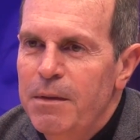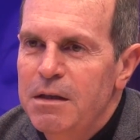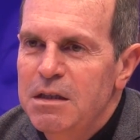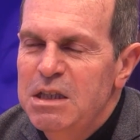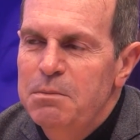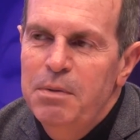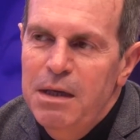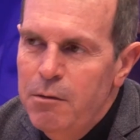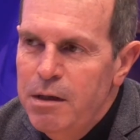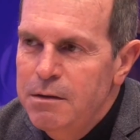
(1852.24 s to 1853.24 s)

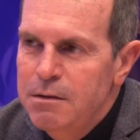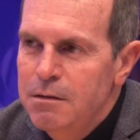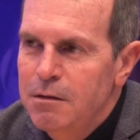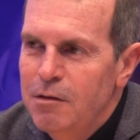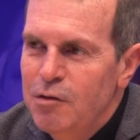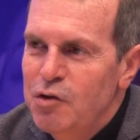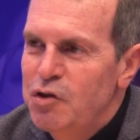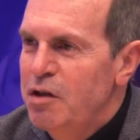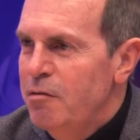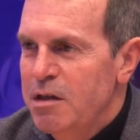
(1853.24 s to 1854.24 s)
spirit,
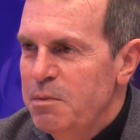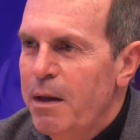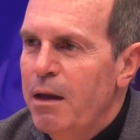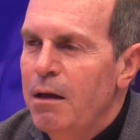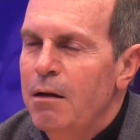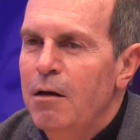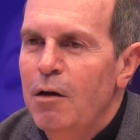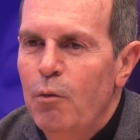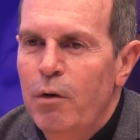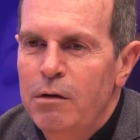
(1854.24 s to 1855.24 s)
generally speaking,
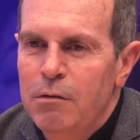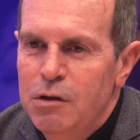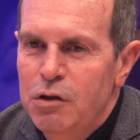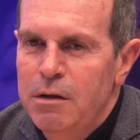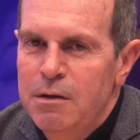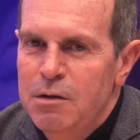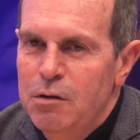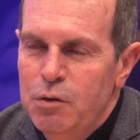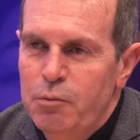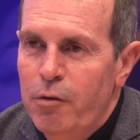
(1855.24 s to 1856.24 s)
when you are joining
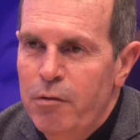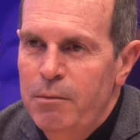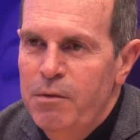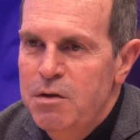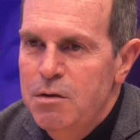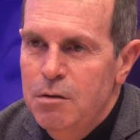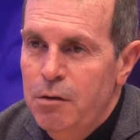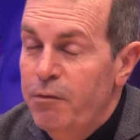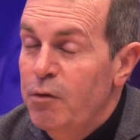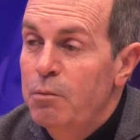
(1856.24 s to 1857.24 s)
such a program. This is a sort
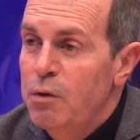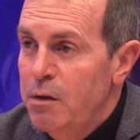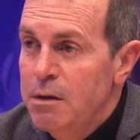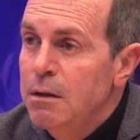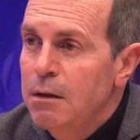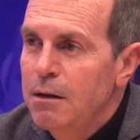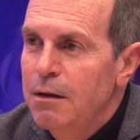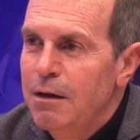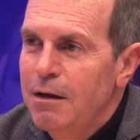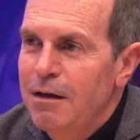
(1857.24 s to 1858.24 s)
of community,
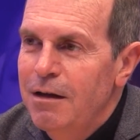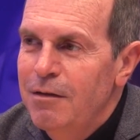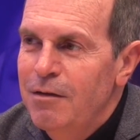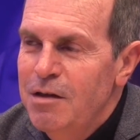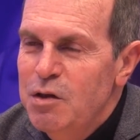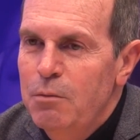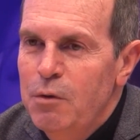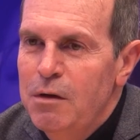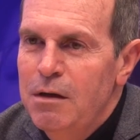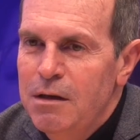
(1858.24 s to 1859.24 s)
and this
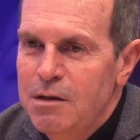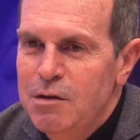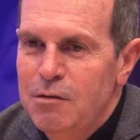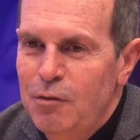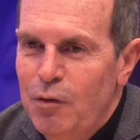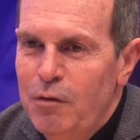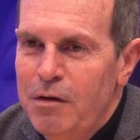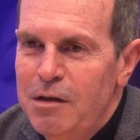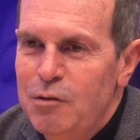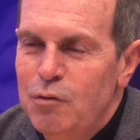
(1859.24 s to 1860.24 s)
community has not
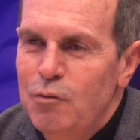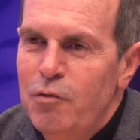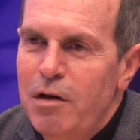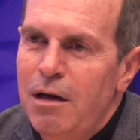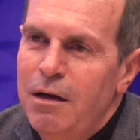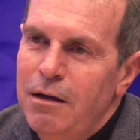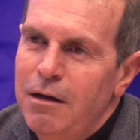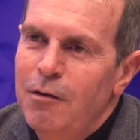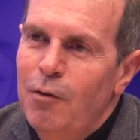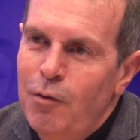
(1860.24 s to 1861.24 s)
only to
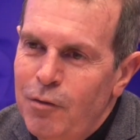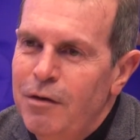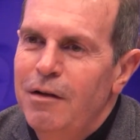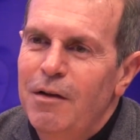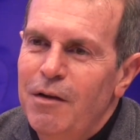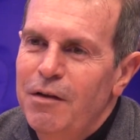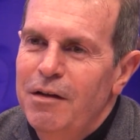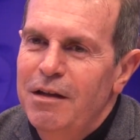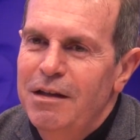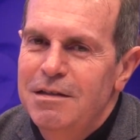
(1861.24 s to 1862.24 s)
rely on
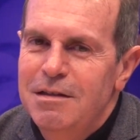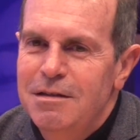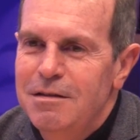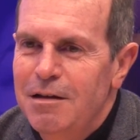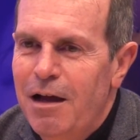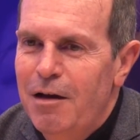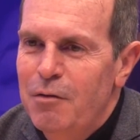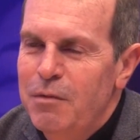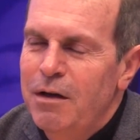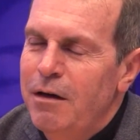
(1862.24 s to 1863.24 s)
its
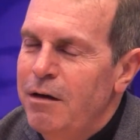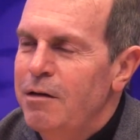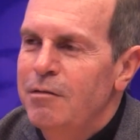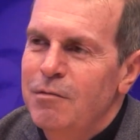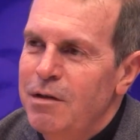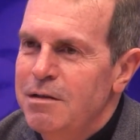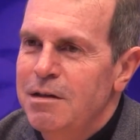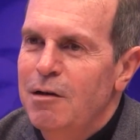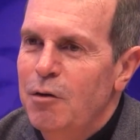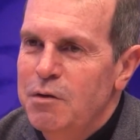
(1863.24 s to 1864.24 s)
alumni and, let's
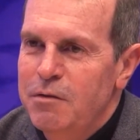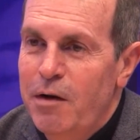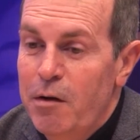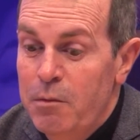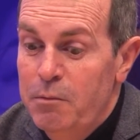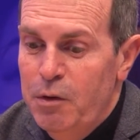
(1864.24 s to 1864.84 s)
say, close environment, but